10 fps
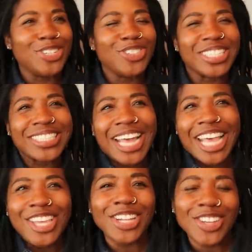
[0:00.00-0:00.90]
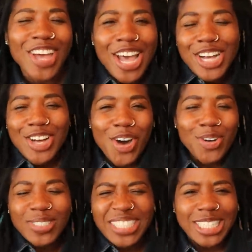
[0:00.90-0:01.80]
and you just like in your little
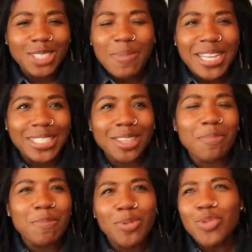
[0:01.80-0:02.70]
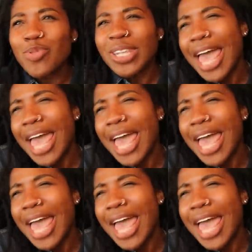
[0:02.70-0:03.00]
cozy space of the people who